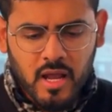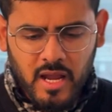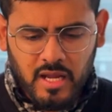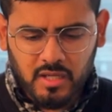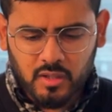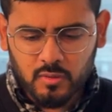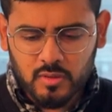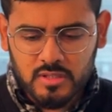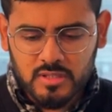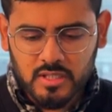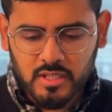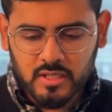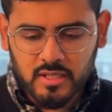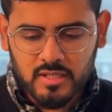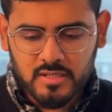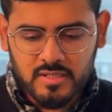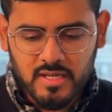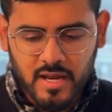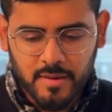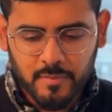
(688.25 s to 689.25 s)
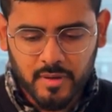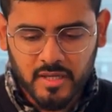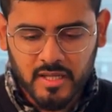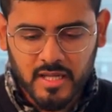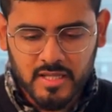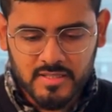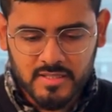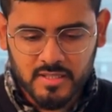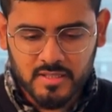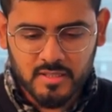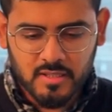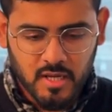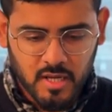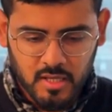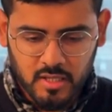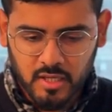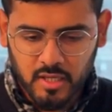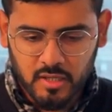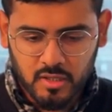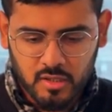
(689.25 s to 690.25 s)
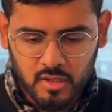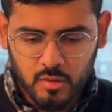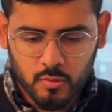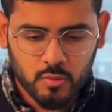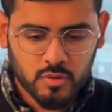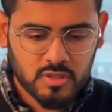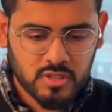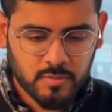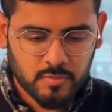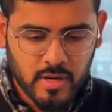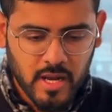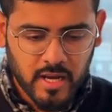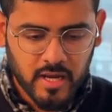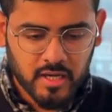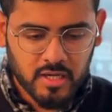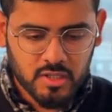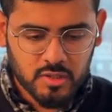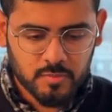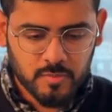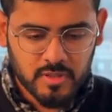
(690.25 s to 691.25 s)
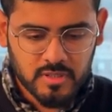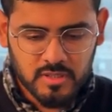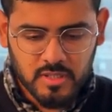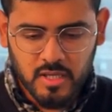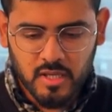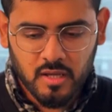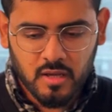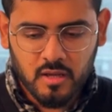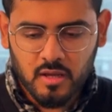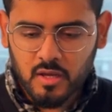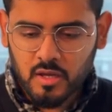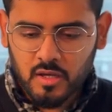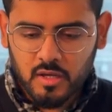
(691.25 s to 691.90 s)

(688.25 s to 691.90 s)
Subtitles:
And you will see this time it gets it done. It knows the bracket is missing.